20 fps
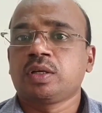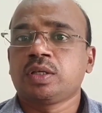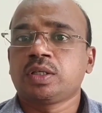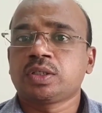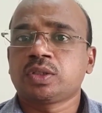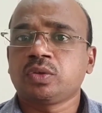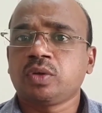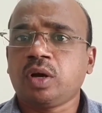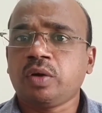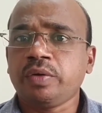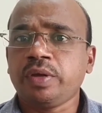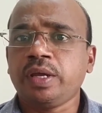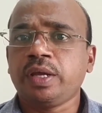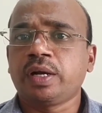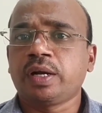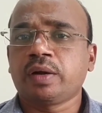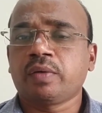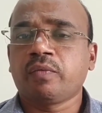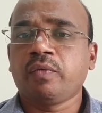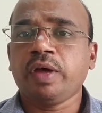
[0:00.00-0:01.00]
So now
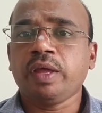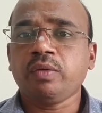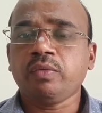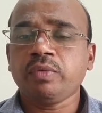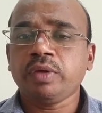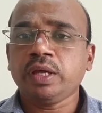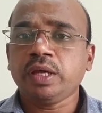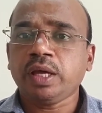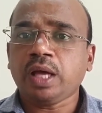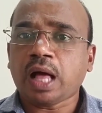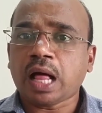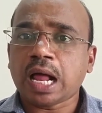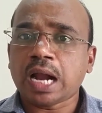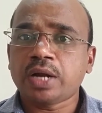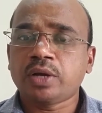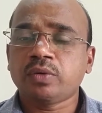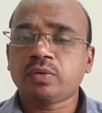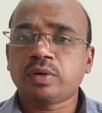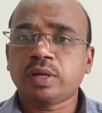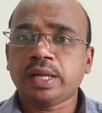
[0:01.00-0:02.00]
here, when we
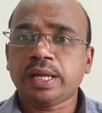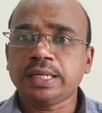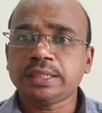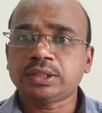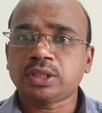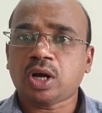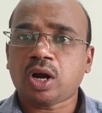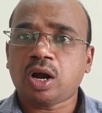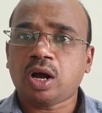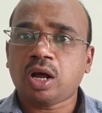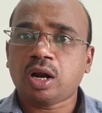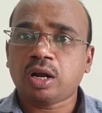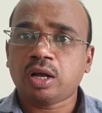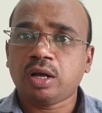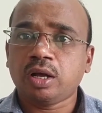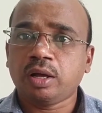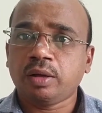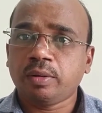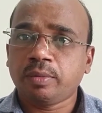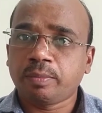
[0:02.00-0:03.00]
articulate
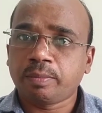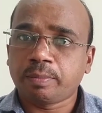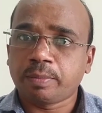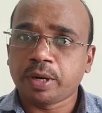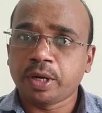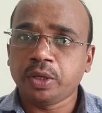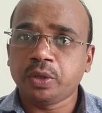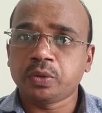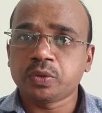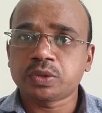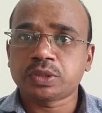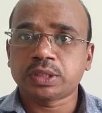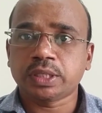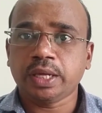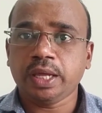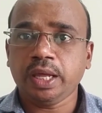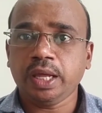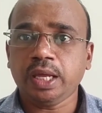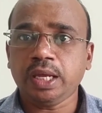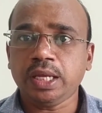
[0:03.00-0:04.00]
or produce
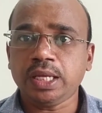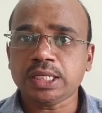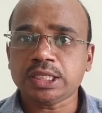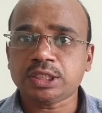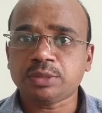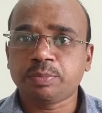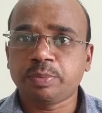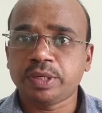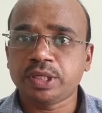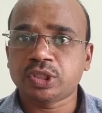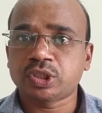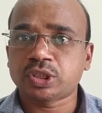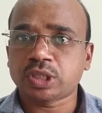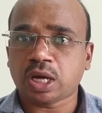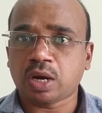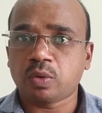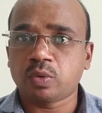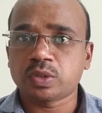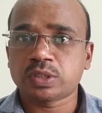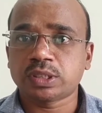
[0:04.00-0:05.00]
any speech
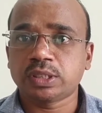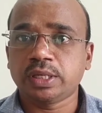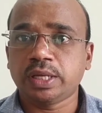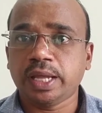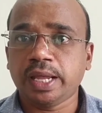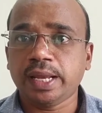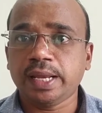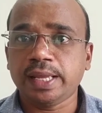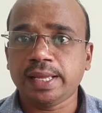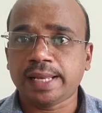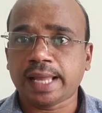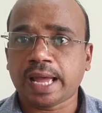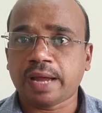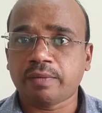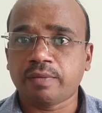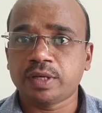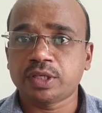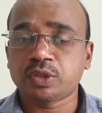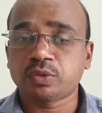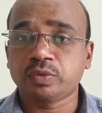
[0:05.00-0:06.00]
sounds in any
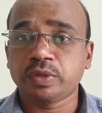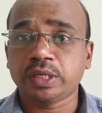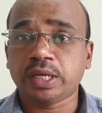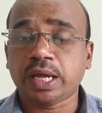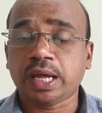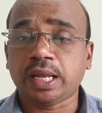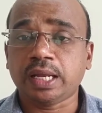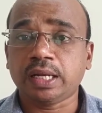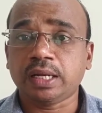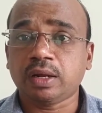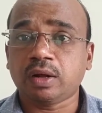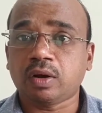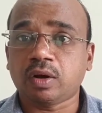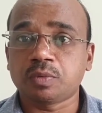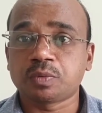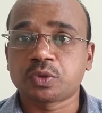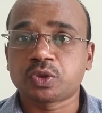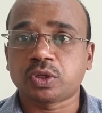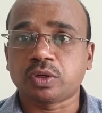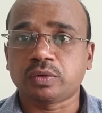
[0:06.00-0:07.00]
language, we can
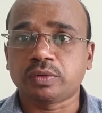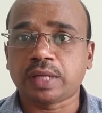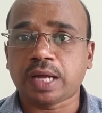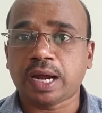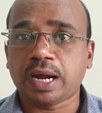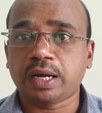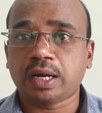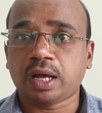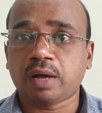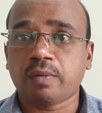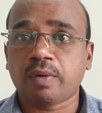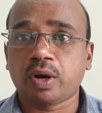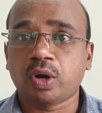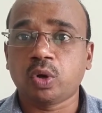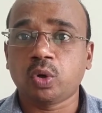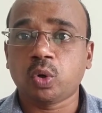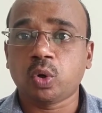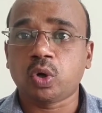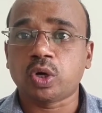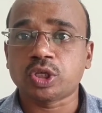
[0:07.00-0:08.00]
observe that our
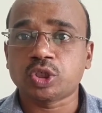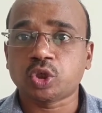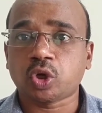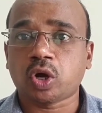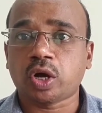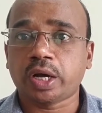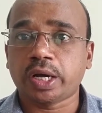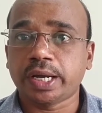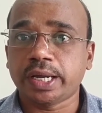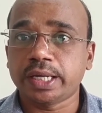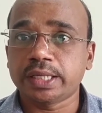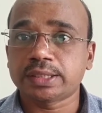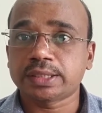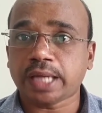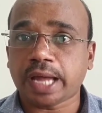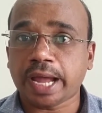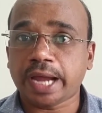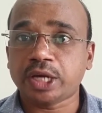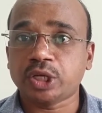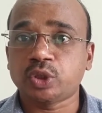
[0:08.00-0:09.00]
lower jaw is
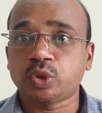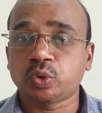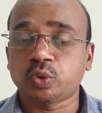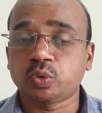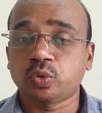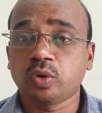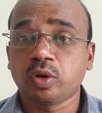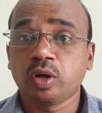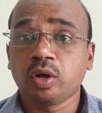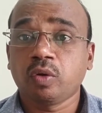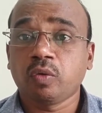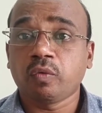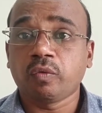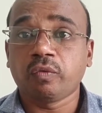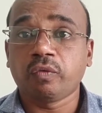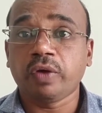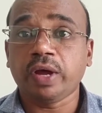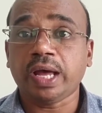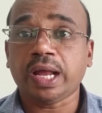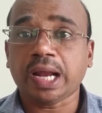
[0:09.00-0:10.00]
active,
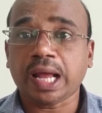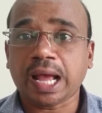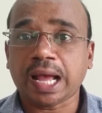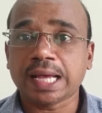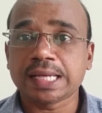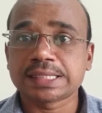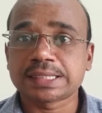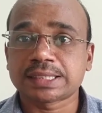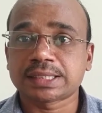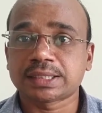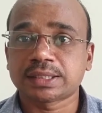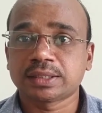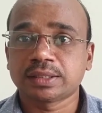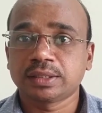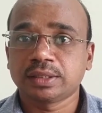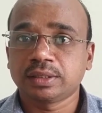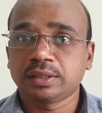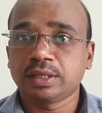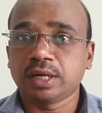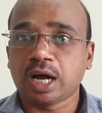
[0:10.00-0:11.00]
whereas
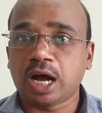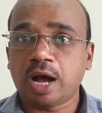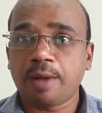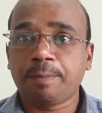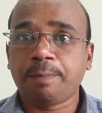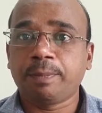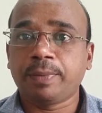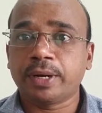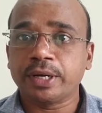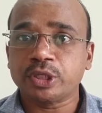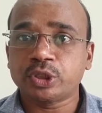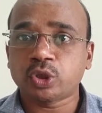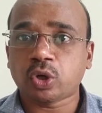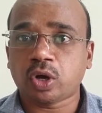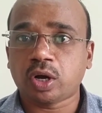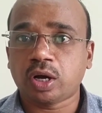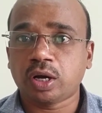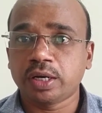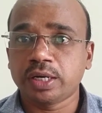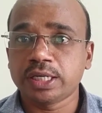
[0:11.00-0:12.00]
the upper
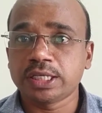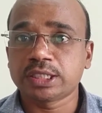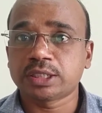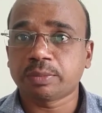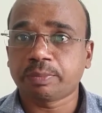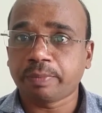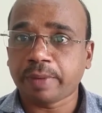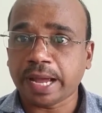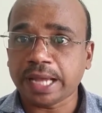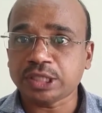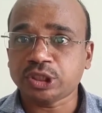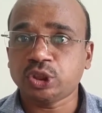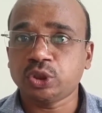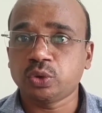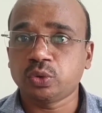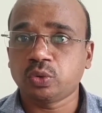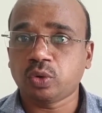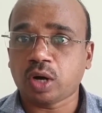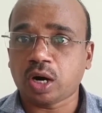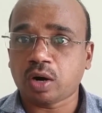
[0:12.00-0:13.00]
jaw is
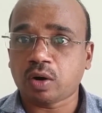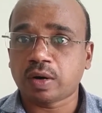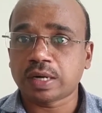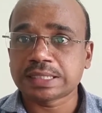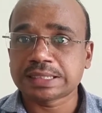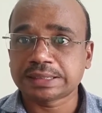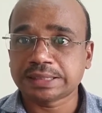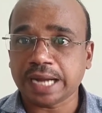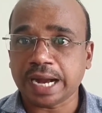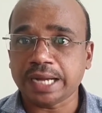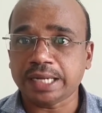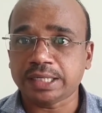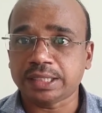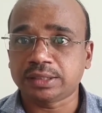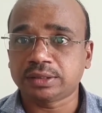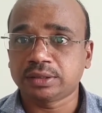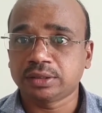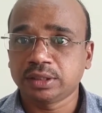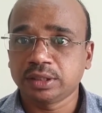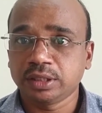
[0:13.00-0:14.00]
passive or
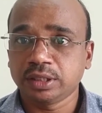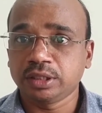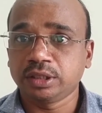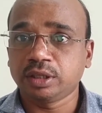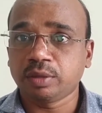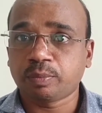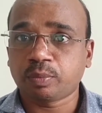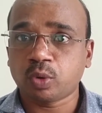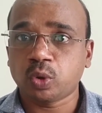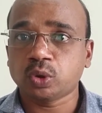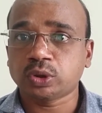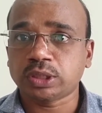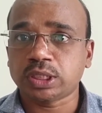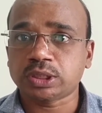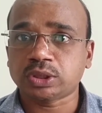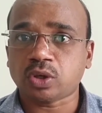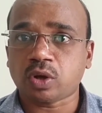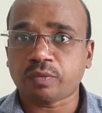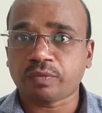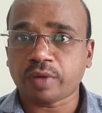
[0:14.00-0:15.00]
static in the
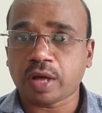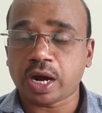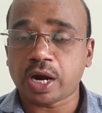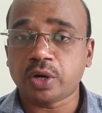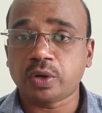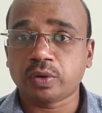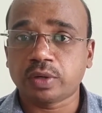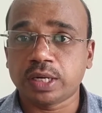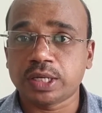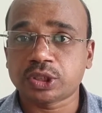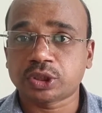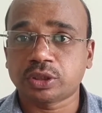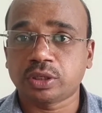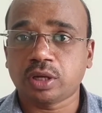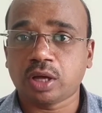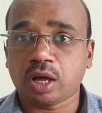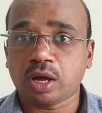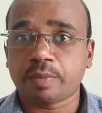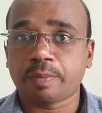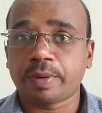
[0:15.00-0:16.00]
process of
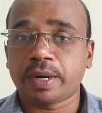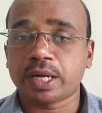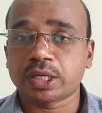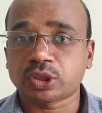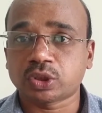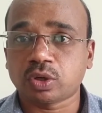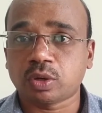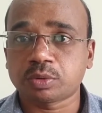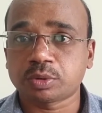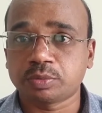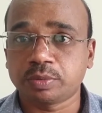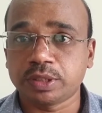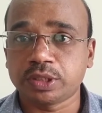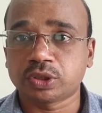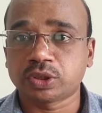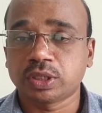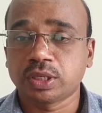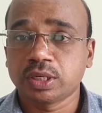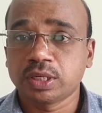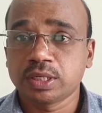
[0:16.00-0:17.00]
articulation or production of
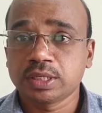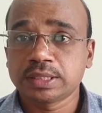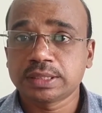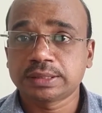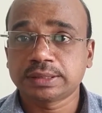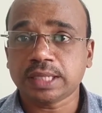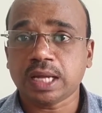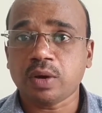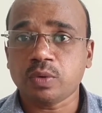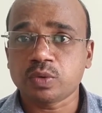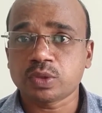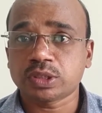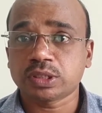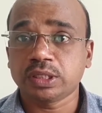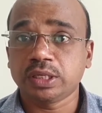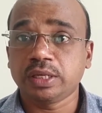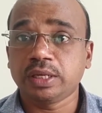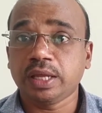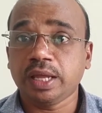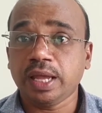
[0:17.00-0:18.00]
speech sounds
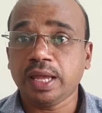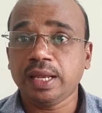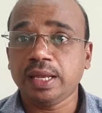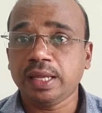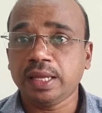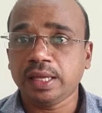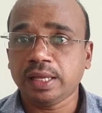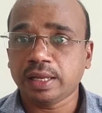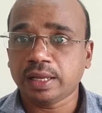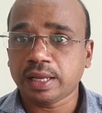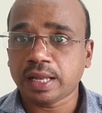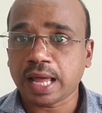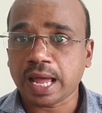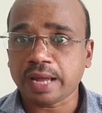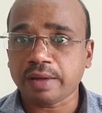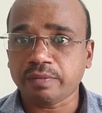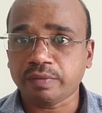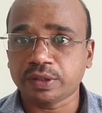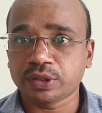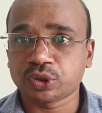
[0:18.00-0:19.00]
in any
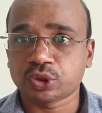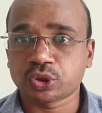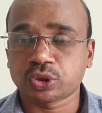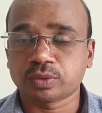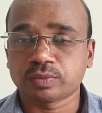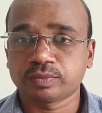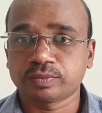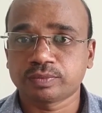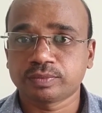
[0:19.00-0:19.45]
language.